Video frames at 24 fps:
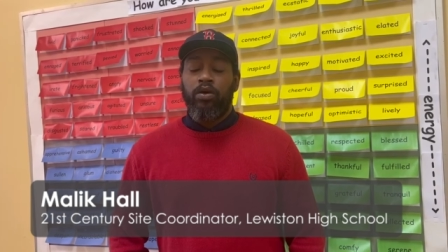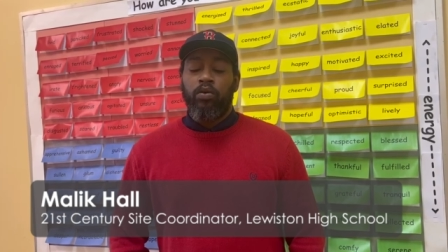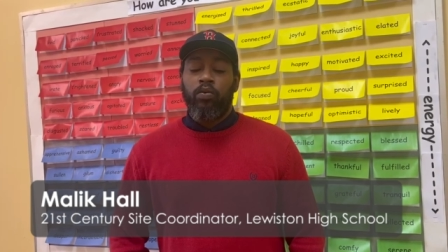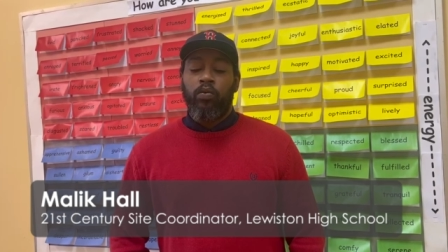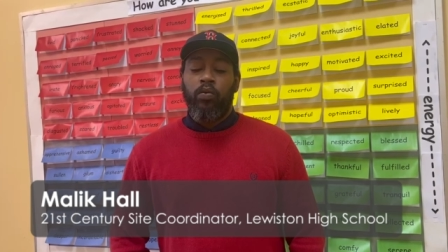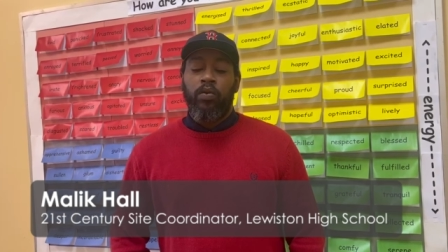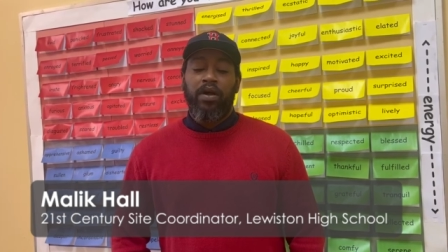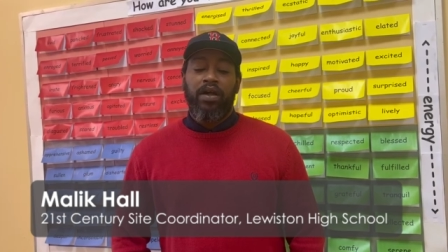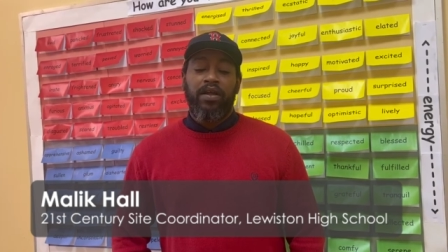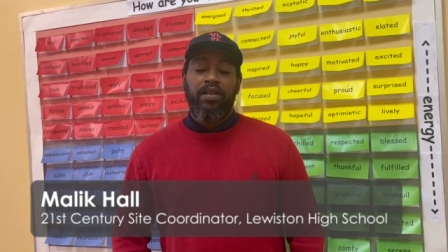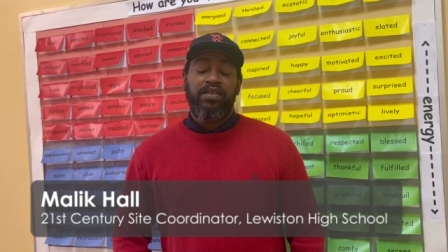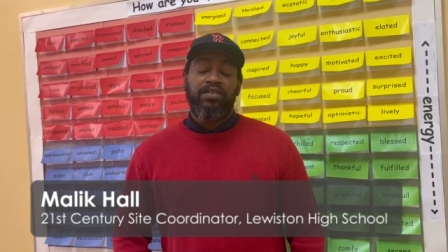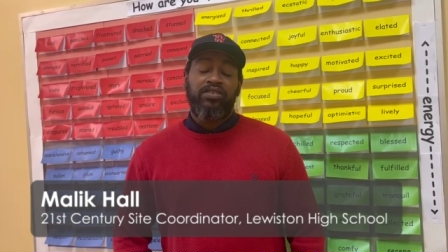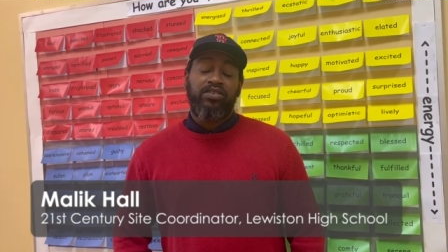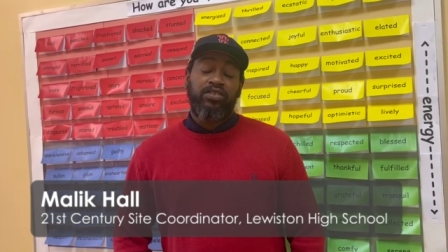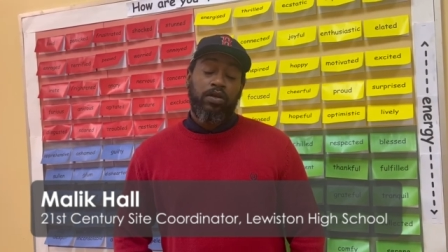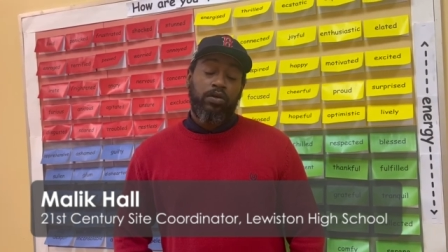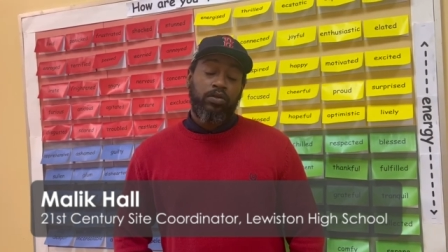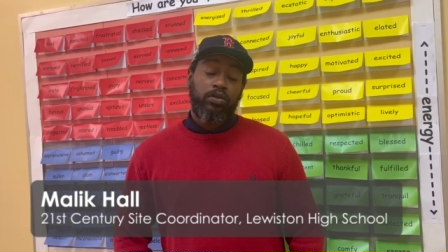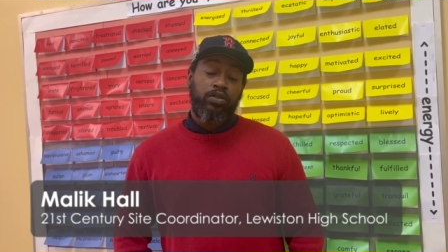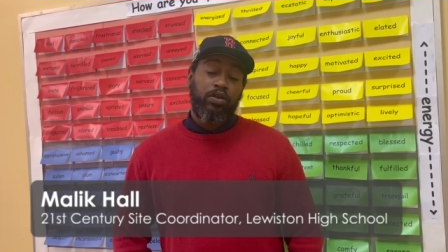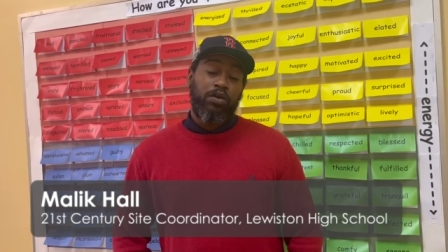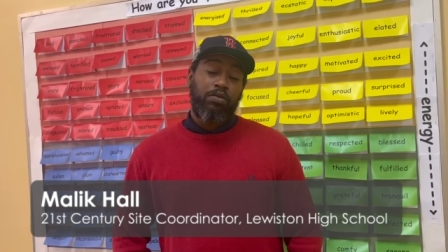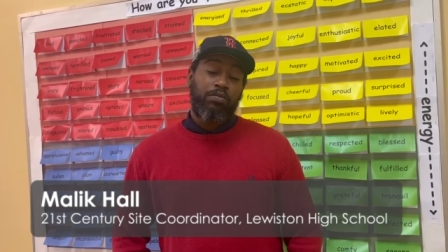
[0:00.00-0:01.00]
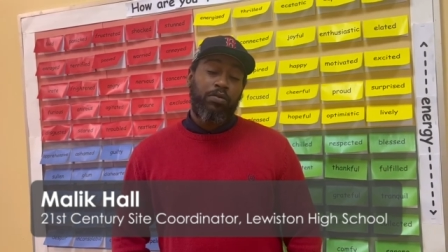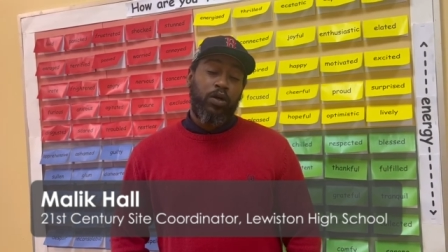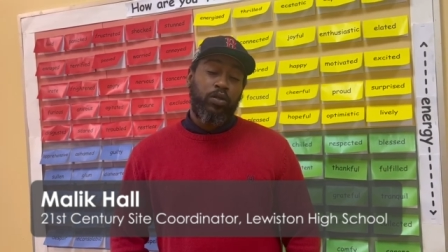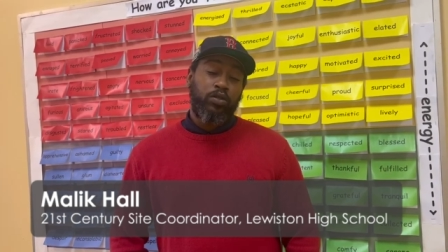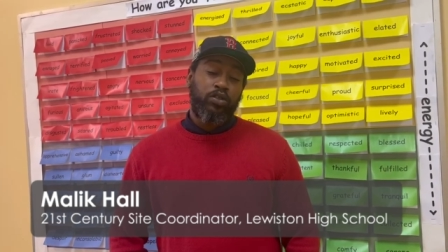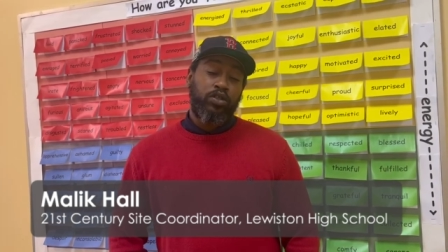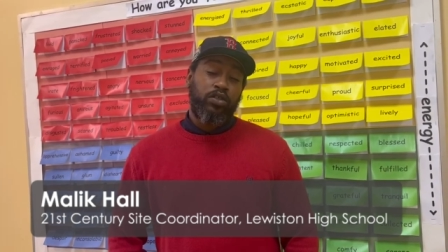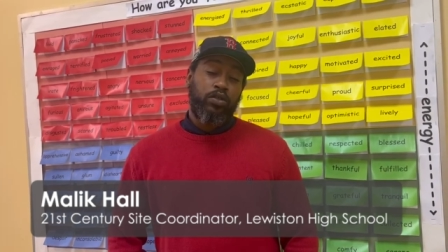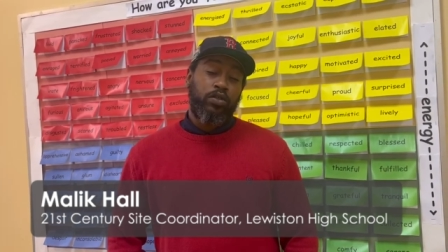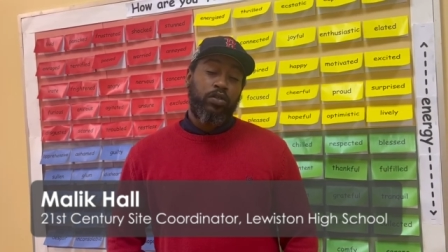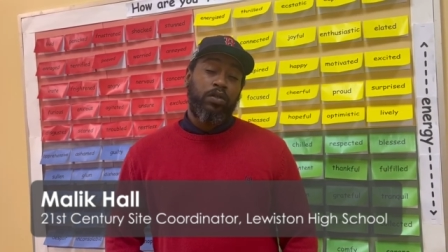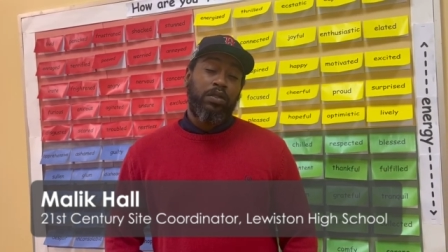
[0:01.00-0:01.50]
with social
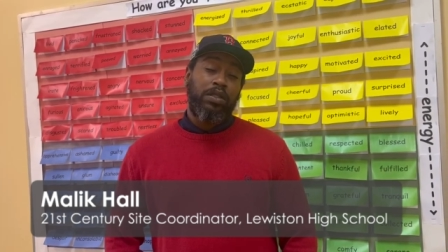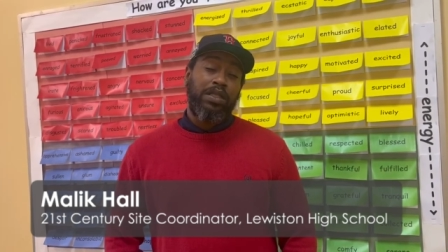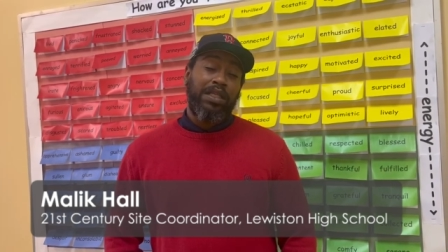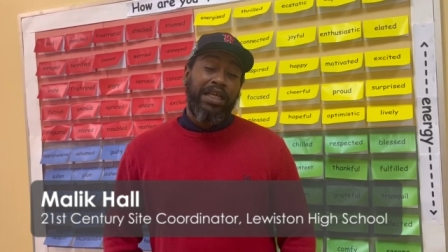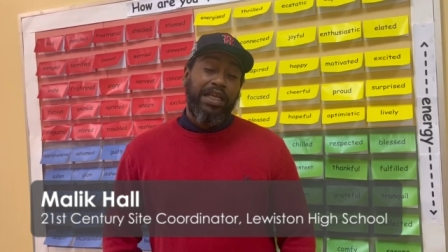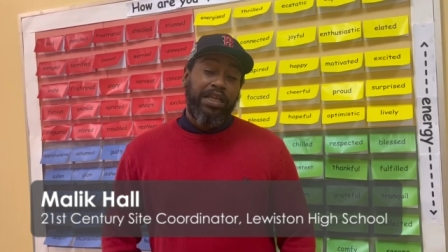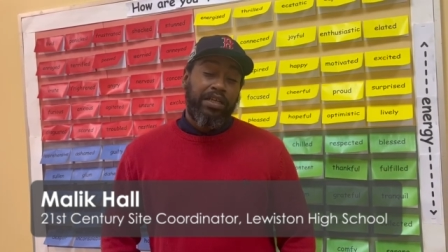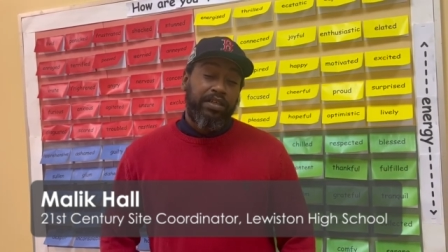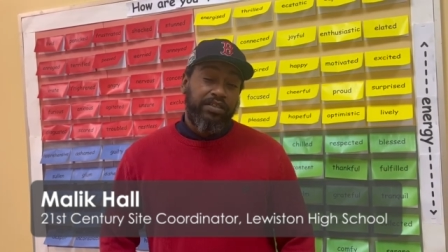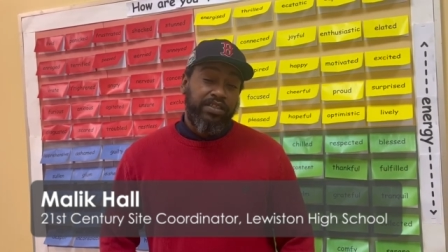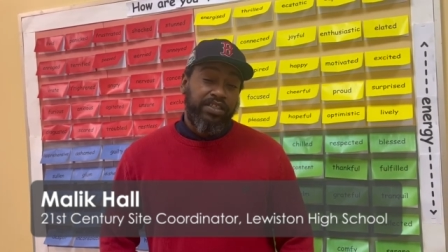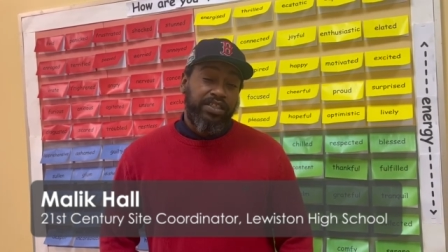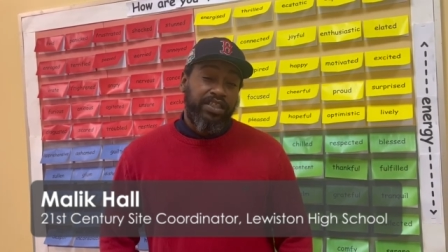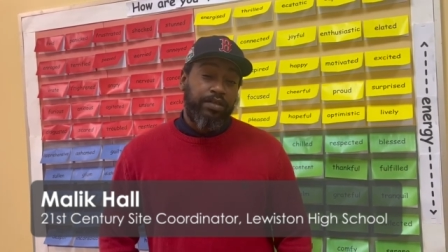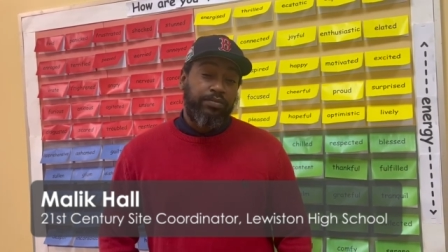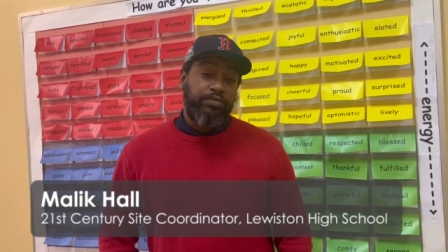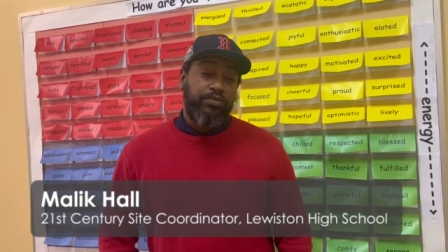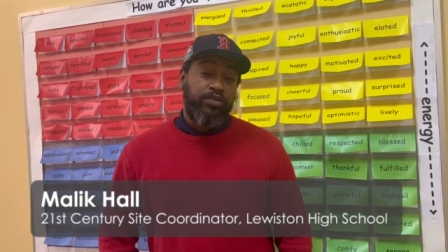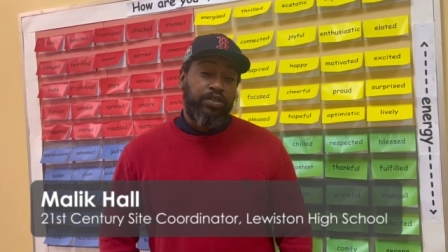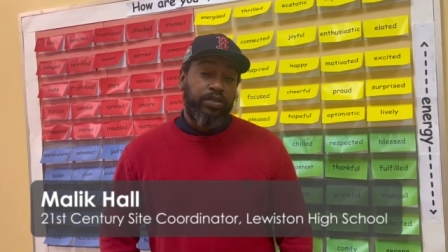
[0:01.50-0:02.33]
emotional leadership